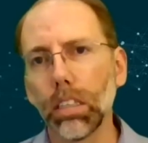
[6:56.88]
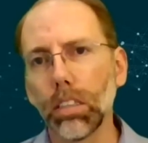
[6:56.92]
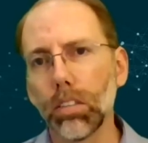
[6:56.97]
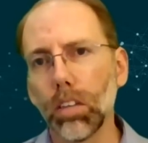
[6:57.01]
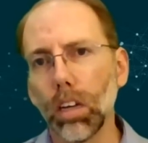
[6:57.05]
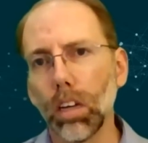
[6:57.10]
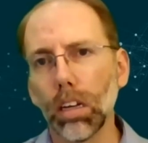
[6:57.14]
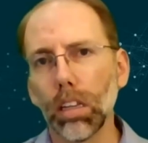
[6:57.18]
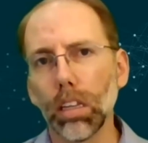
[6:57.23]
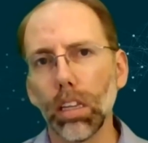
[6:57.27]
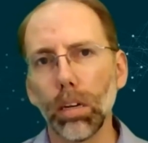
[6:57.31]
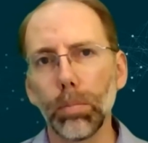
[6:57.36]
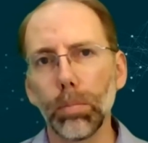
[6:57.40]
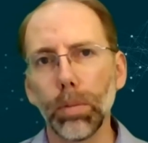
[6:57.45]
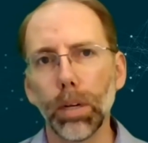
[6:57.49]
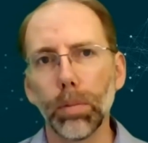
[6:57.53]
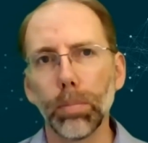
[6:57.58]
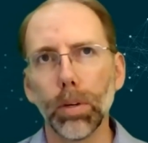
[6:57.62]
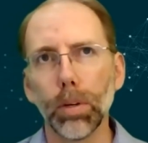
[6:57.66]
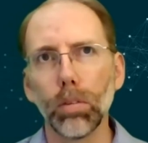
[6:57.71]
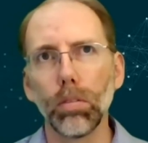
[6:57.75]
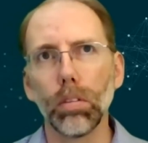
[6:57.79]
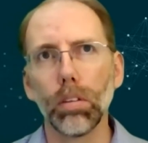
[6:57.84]
talk a little bit
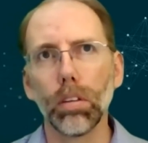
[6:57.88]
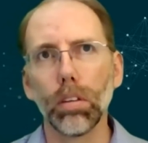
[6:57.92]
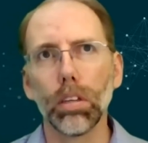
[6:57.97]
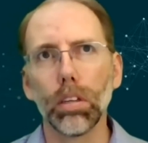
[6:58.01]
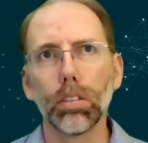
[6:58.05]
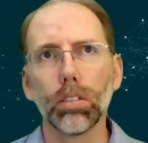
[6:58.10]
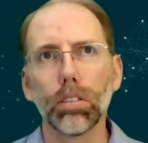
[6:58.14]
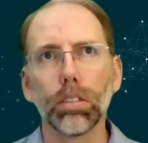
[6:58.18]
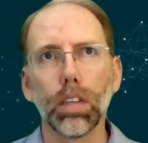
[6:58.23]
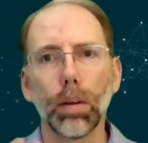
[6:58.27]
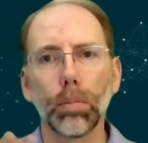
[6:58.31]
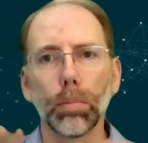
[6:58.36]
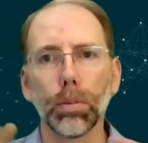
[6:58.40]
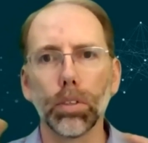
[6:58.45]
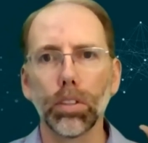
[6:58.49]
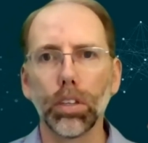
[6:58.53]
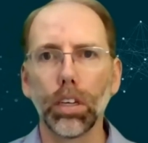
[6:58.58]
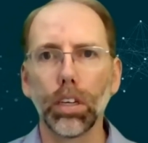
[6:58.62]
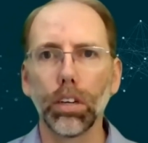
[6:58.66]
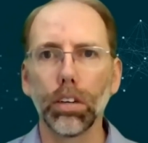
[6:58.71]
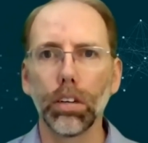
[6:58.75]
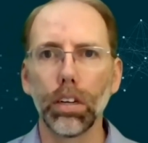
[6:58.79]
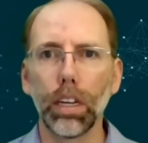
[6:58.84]
about the
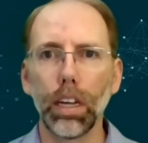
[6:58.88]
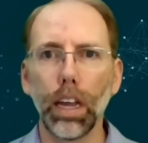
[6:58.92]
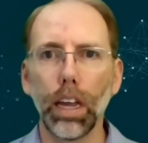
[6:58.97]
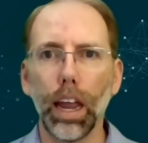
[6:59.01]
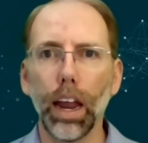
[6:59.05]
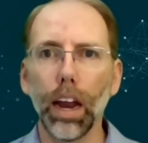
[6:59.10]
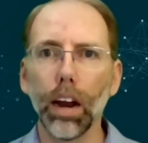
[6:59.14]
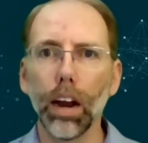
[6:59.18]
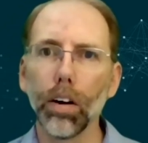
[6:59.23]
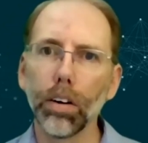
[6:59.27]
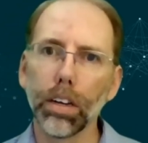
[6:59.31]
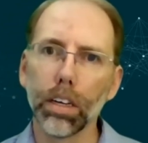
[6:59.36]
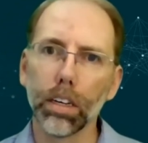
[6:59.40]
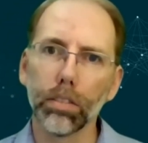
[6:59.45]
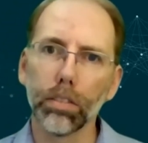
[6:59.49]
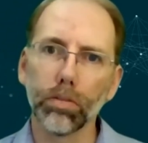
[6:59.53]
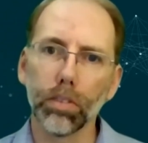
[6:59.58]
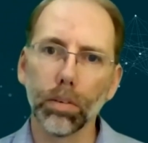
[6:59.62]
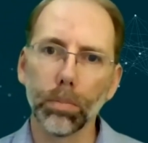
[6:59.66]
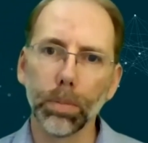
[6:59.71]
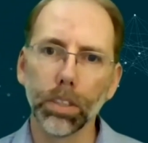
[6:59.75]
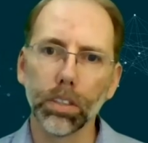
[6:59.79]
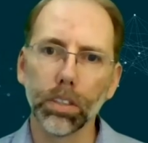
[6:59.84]
cybersecurity area
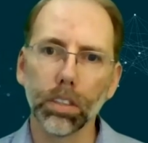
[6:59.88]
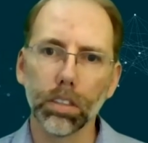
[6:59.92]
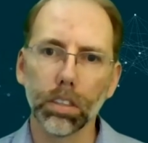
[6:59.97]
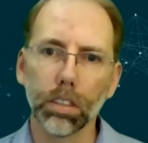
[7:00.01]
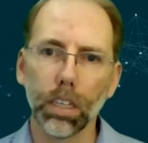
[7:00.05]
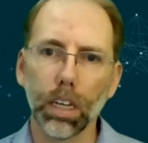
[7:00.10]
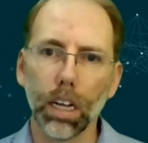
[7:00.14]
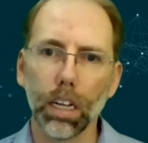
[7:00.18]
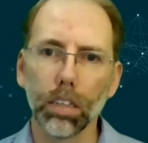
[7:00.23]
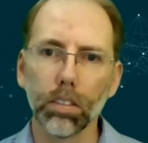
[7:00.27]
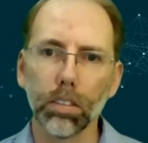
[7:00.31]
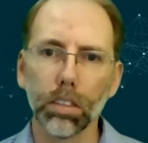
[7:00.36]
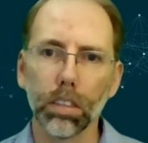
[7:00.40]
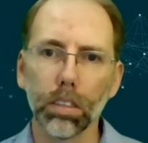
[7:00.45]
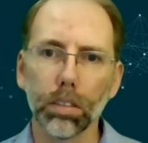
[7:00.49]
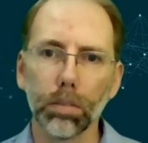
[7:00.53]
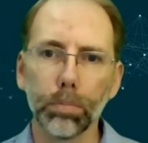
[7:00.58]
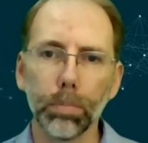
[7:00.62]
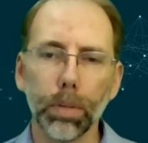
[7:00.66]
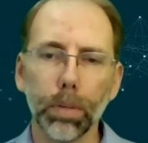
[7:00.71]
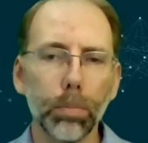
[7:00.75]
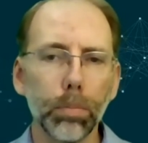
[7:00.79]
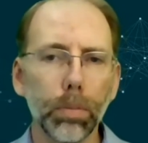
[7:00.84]
for business analysis.
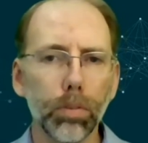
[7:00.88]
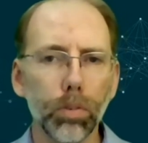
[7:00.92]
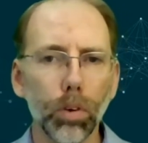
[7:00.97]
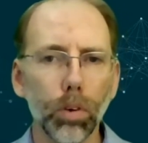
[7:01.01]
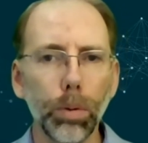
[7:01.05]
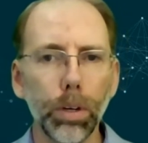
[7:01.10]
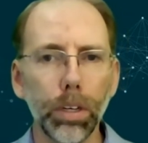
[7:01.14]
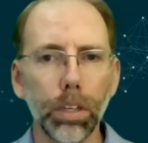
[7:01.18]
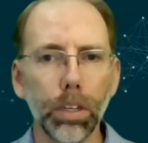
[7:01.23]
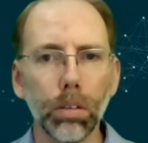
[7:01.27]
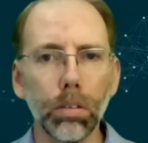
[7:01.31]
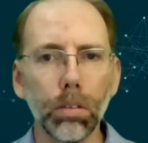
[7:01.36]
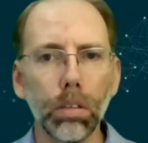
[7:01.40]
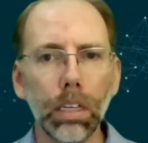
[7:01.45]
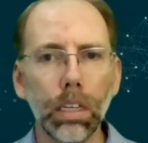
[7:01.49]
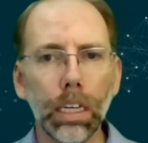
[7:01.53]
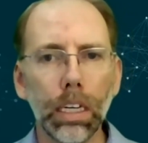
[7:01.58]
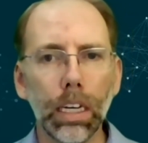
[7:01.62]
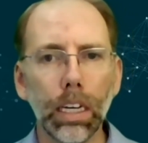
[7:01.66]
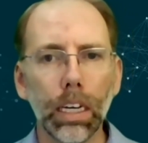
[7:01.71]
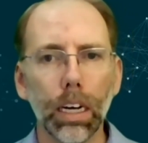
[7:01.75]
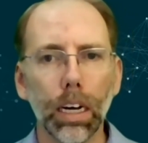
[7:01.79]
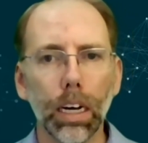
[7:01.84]
But before we do,
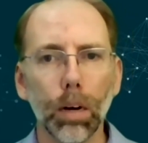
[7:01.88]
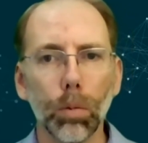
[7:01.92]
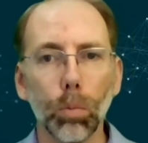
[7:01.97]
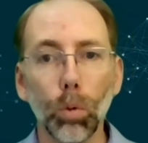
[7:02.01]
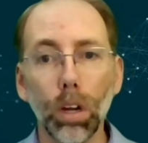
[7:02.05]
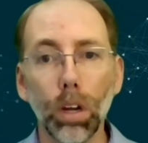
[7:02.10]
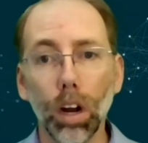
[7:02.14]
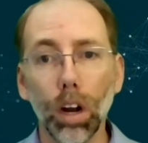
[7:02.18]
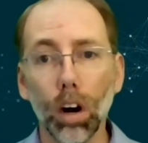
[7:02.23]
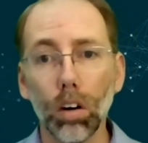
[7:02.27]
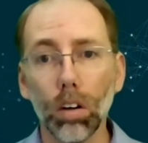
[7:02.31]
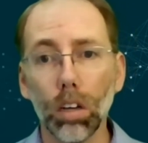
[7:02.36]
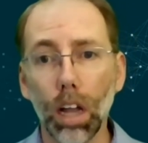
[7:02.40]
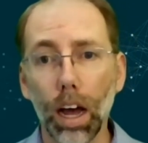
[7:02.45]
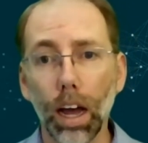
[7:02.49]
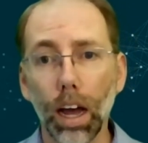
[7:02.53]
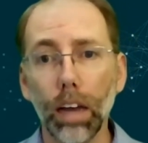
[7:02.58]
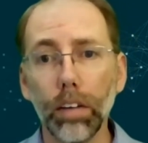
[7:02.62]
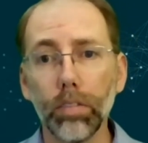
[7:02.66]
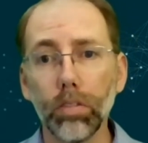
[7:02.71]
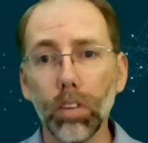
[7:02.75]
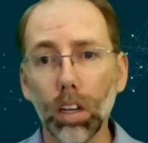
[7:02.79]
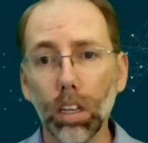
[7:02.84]
we are
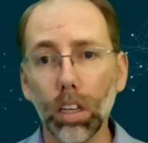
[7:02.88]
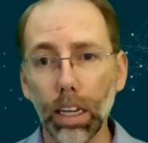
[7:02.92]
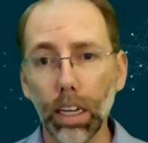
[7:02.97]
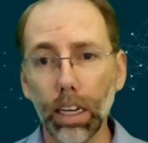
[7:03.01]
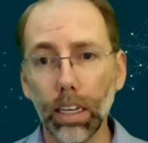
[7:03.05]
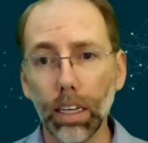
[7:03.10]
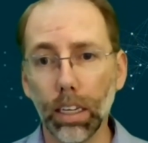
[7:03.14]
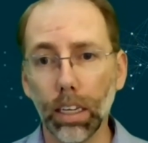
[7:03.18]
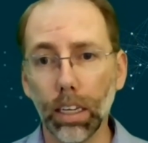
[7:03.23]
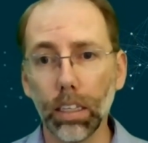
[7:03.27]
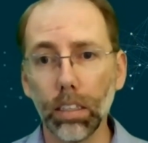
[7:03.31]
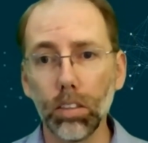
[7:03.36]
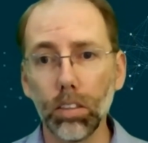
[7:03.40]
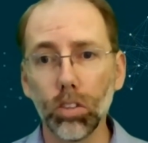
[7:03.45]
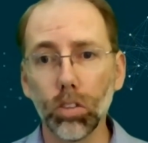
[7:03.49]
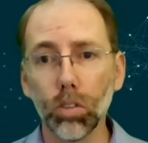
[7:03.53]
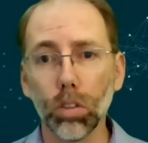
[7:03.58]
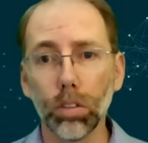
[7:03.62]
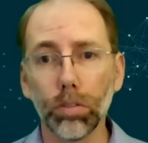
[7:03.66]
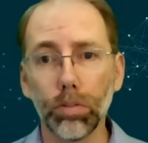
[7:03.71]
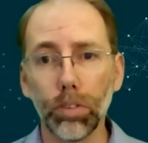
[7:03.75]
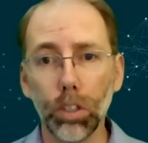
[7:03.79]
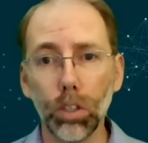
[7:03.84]
live on LinkedIn.
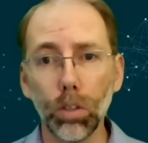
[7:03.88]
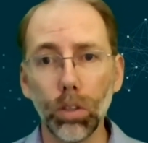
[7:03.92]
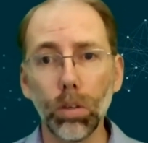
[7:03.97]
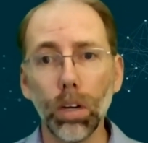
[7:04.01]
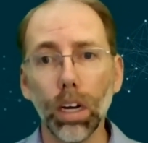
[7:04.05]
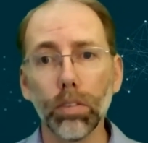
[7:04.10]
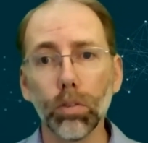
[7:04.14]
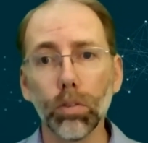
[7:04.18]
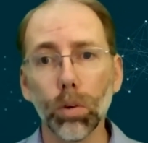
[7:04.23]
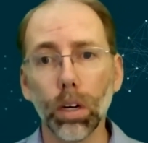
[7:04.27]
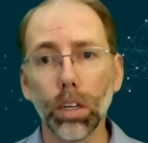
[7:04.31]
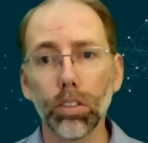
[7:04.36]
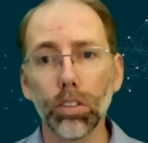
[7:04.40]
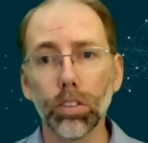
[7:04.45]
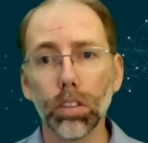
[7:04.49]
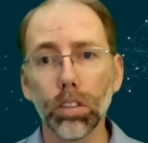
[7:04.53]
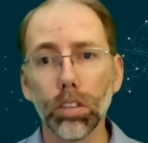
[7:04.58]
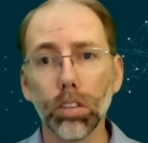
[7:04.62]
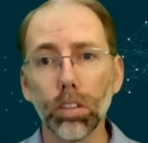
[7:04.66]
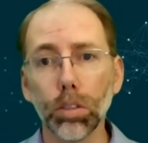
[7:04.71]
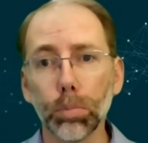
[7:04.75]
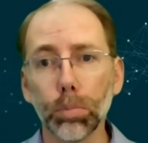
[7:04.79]
So if you do have questions,